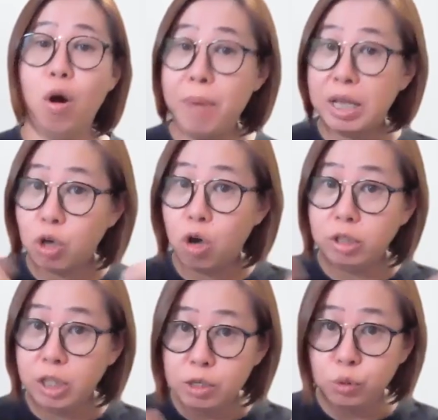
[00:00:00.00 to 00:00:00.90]
comments
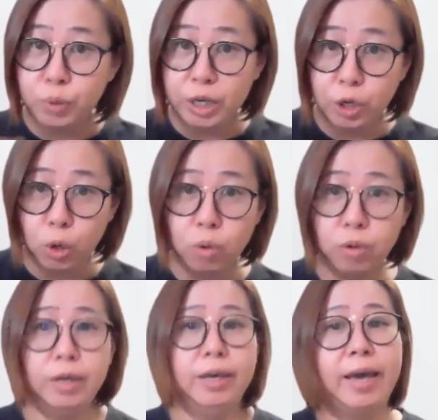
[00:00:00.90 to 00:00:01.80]
on this
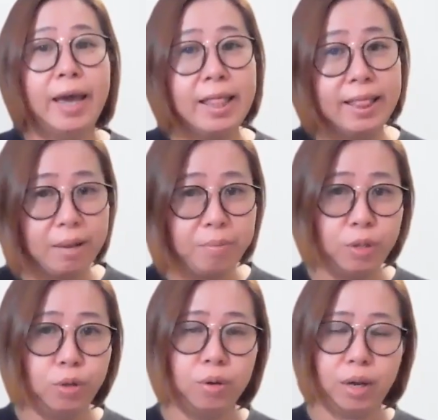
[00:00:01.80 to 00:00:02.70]
video and let
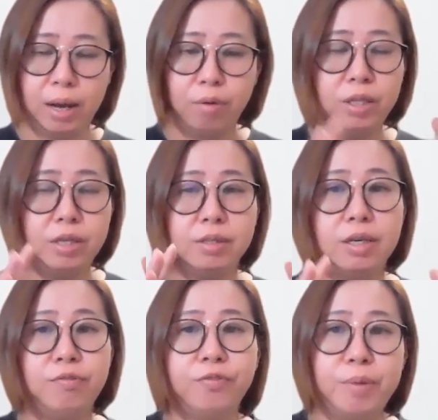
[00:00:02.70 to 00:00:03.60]
me know how this
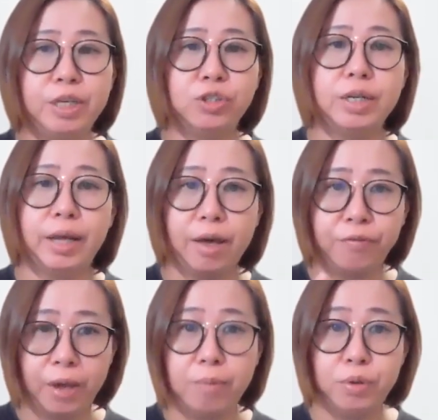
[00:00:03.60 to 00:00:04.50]
information has
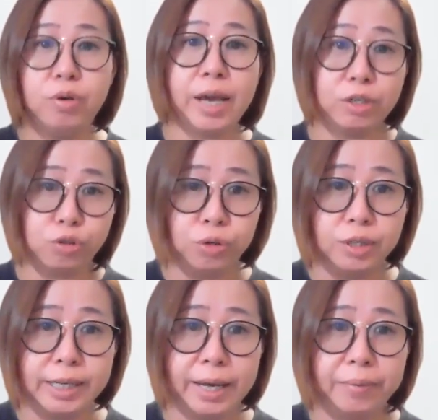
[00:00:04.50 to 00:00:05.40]
helped you get through
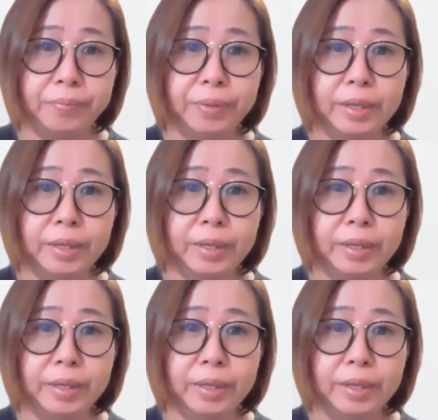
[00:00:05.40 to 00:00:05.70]
your day.